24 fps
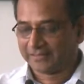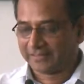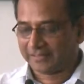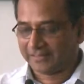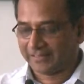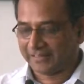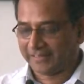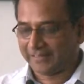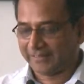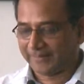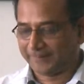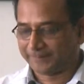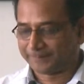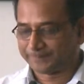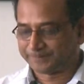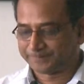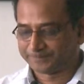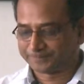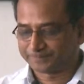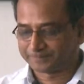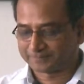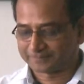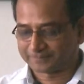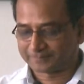Uh,
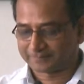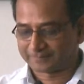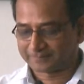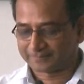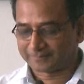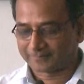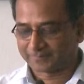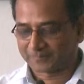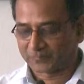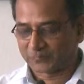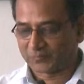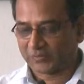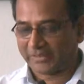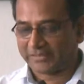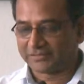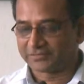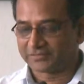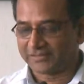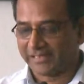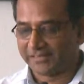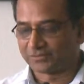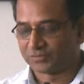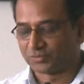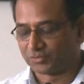so I
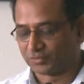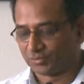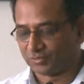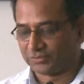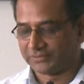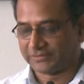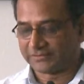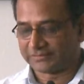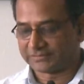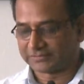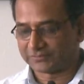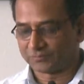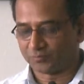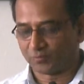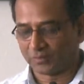try to do this.